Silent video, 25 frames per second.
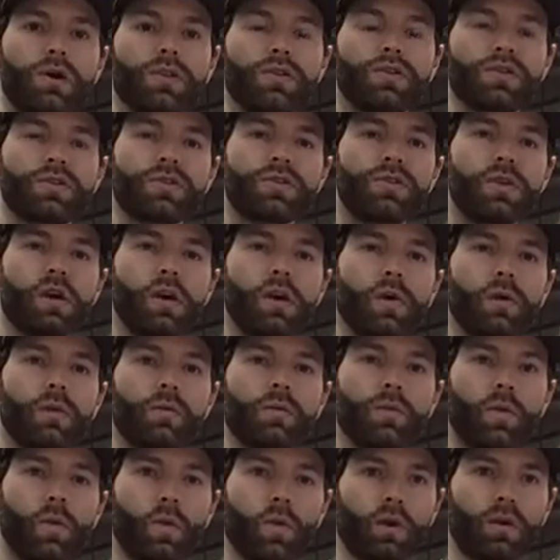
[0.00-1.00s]
step number
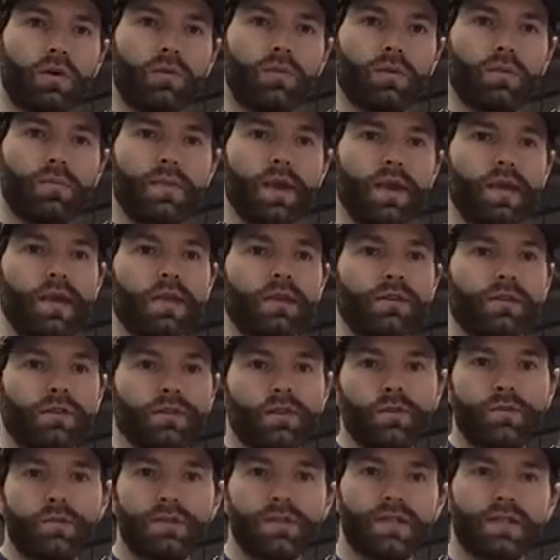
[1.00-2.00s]
1 is so
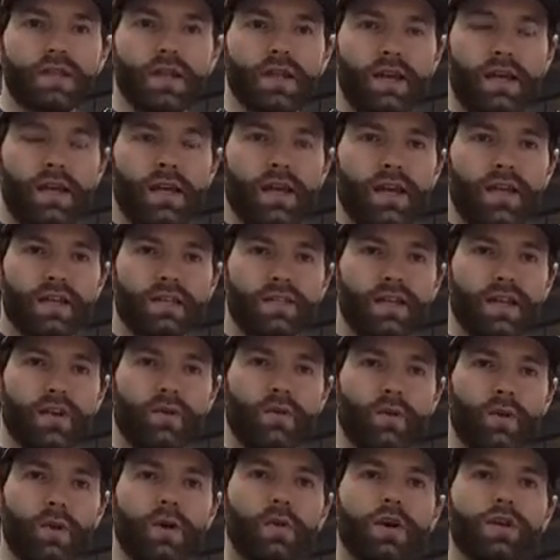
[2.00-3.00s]
important with making
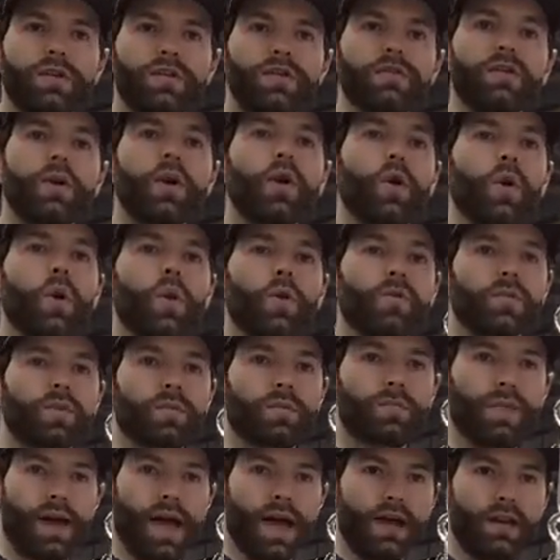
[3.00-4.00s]
loops, is that we're
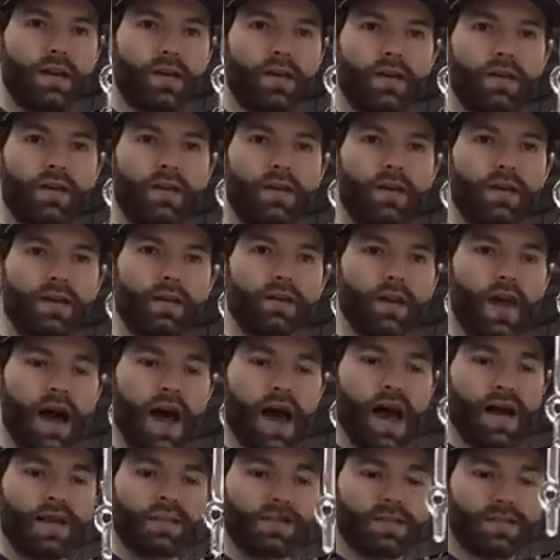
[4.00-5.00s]
going to
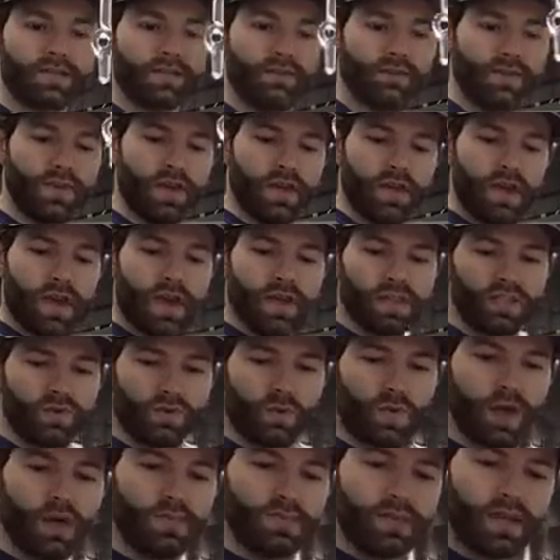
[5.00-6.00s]
overbend the
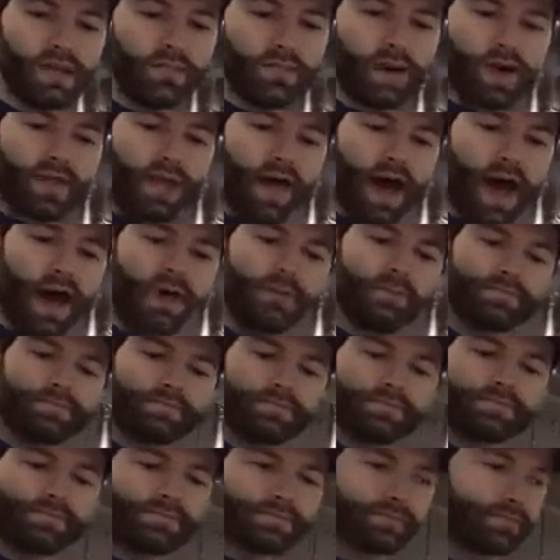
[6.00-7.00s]
glass. And so what I
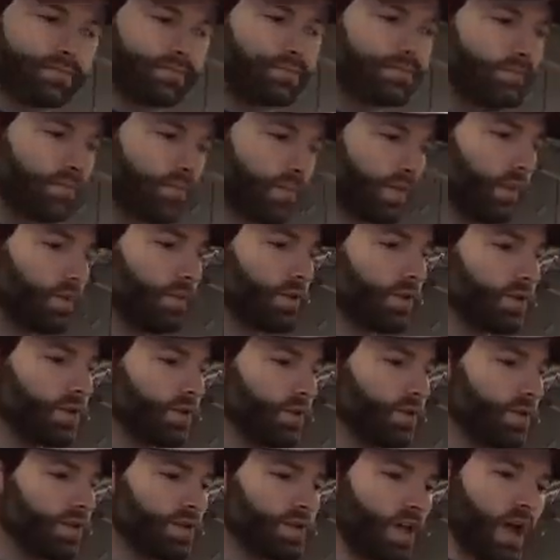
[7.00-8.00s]
mean by that,
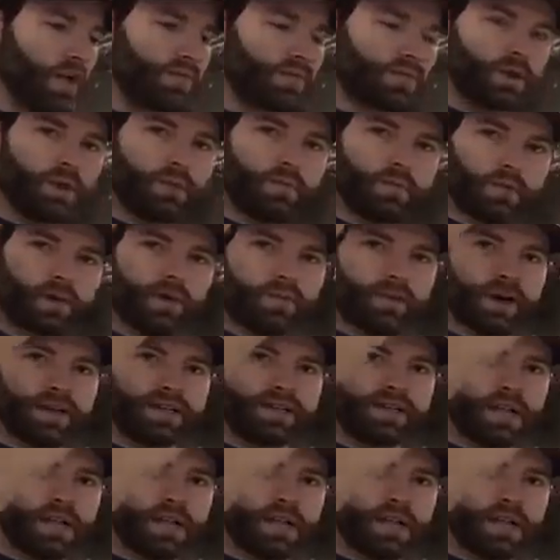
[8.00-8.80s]
I'm going to turn this